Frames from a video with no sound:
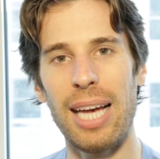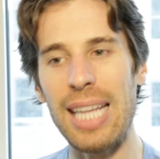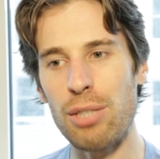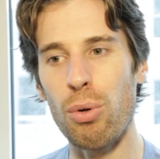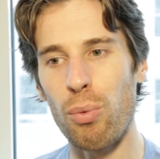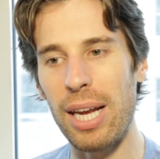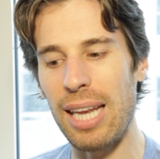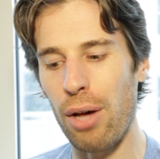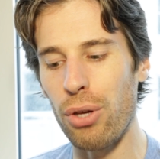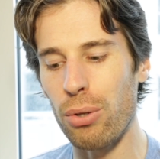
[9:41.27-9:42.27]
And that's what Ray
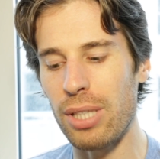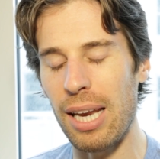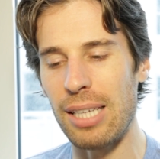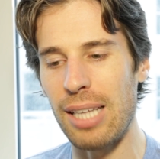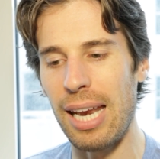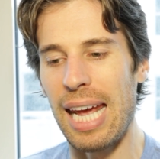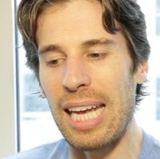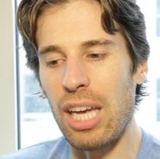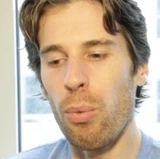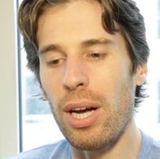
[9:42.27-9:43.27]
Dalio said, is that
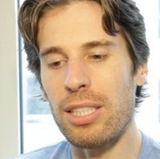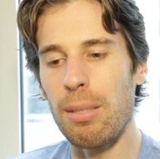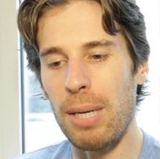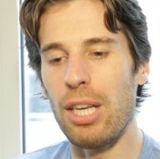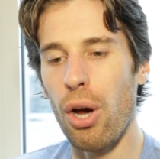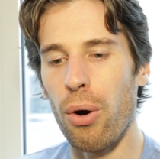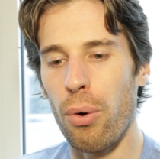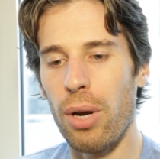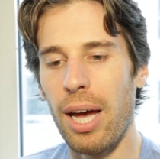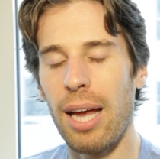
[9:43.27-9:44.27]
he wants to be
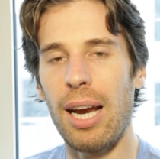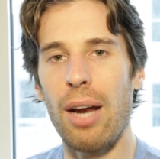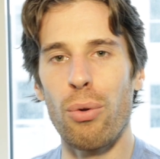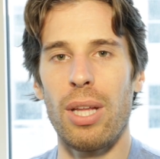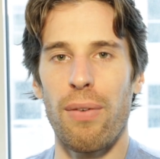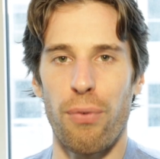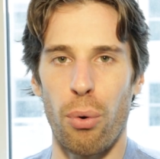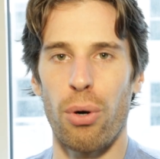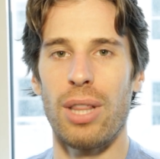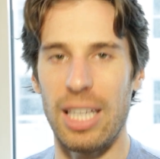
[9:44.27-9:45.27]
known not only
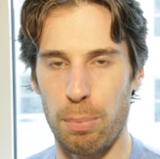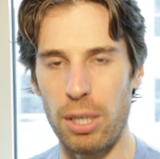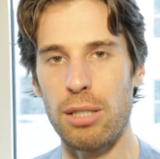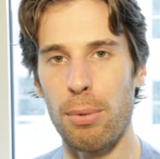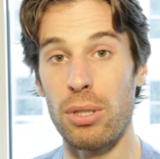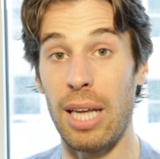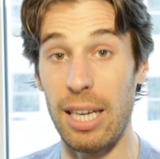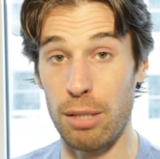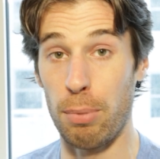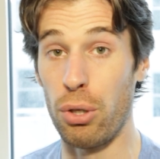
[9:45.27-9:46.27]
for these principles that
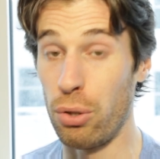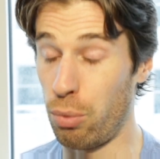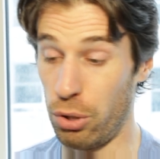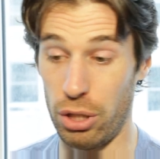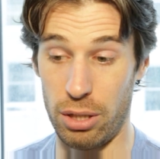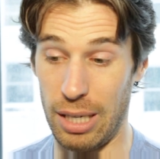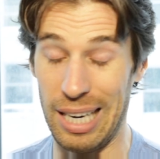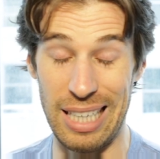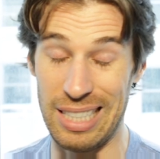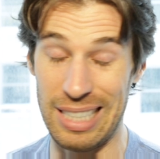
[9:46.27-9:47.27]
he's produced, which is
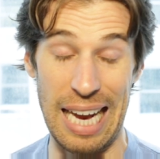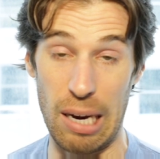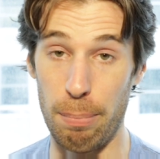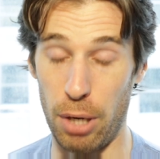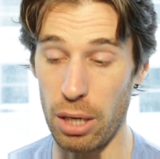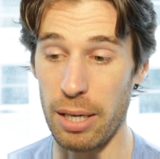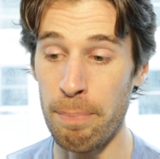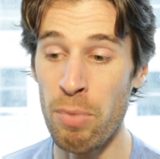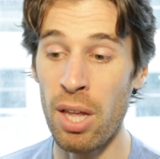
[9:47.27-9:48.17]
an insane book,